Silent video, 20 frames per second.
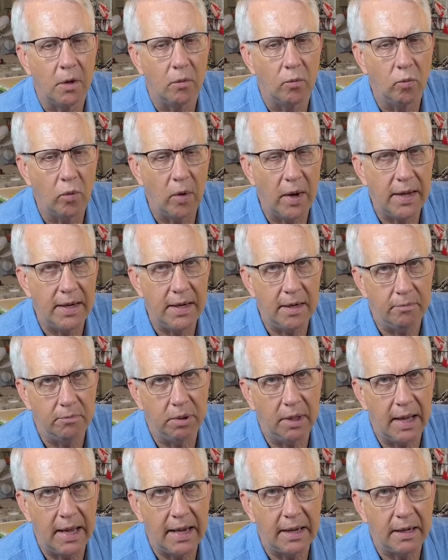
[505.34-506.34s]
red and
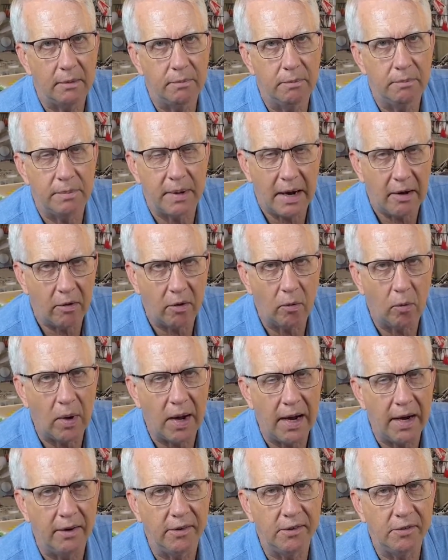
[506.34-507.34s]
black power
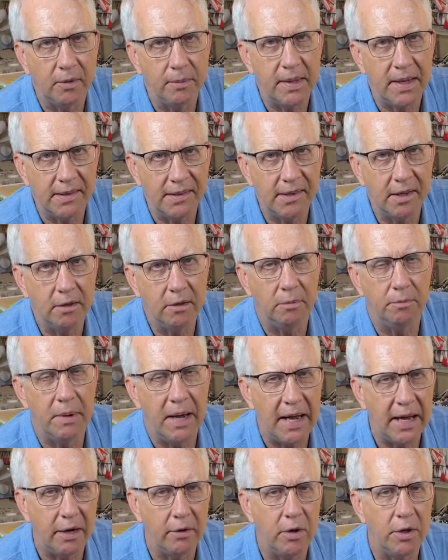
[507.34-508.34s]
wires from that single
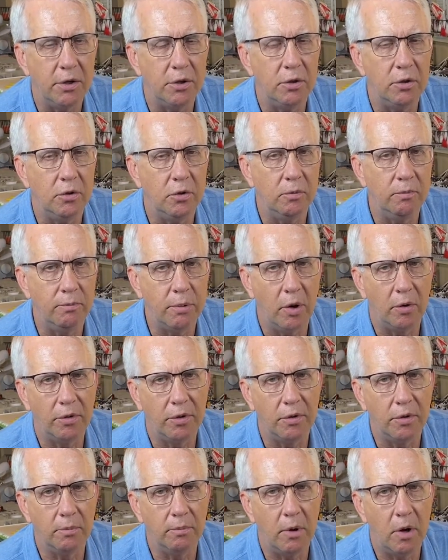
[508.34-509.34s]
battery to both
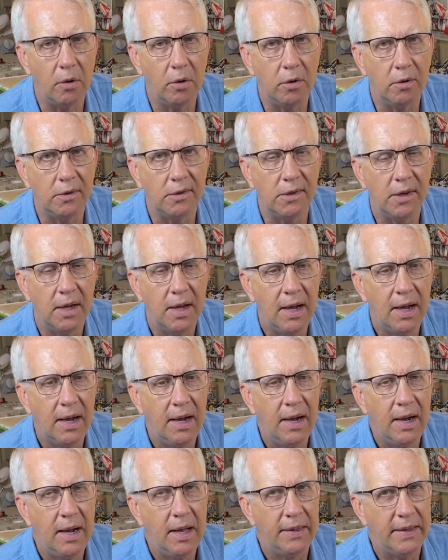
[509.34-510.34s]
of the motors.
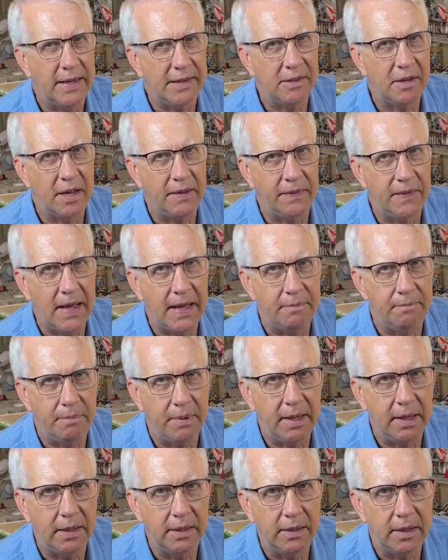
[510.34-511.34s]
That's not that
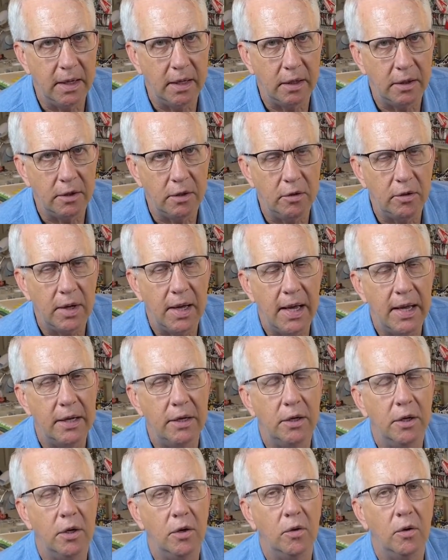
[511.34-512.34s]
big a deal. You can
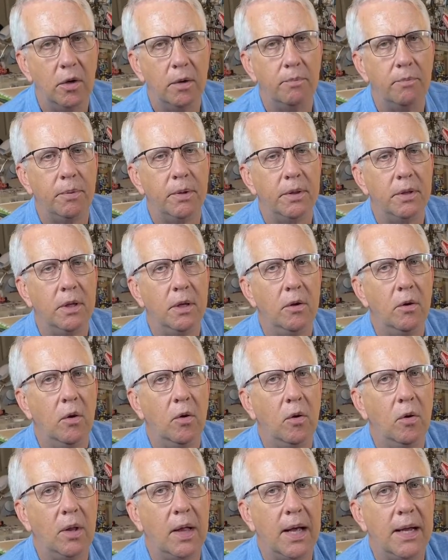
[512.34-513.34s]
do it, but the
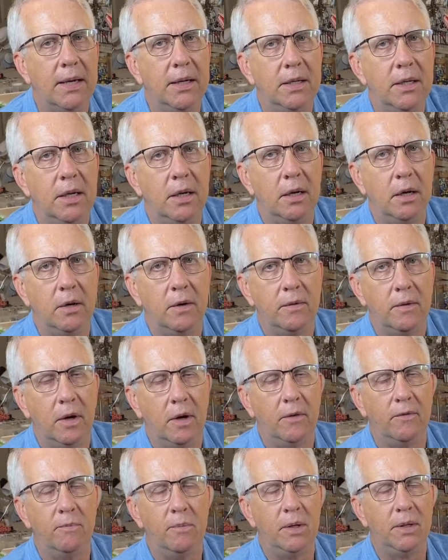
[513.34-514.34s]
whole idea
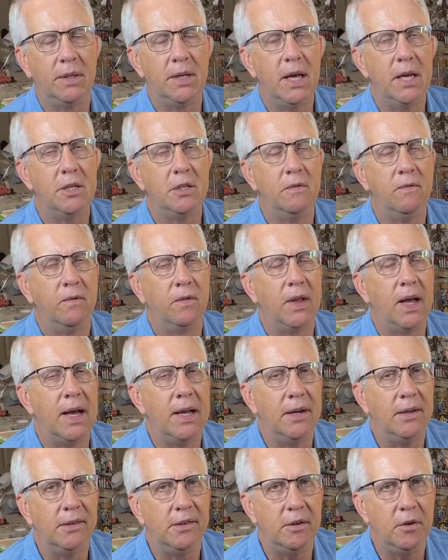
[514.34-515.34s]
of multi-engine flight
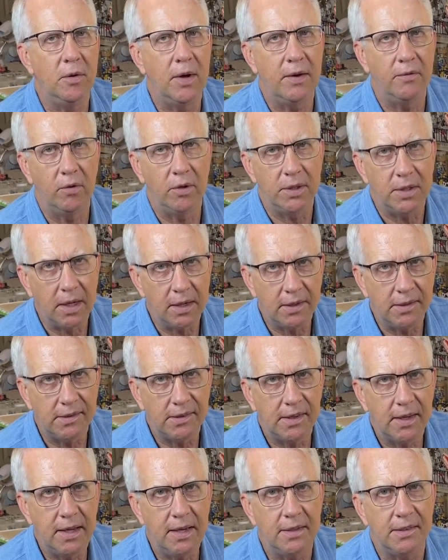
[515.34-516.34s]
is you have
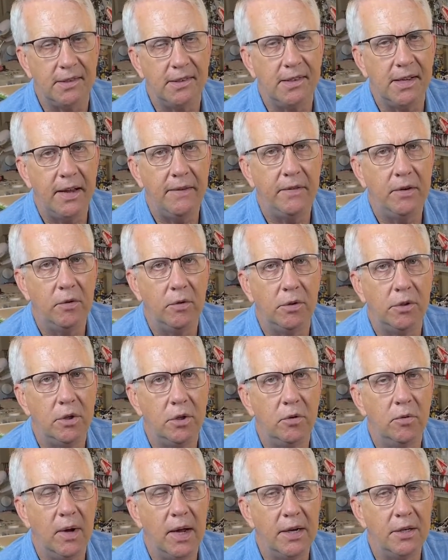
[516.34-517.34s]
redundancy, it's safety with
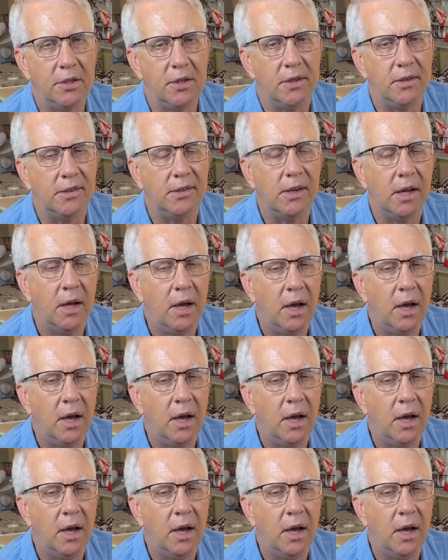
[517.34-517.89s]
two engines.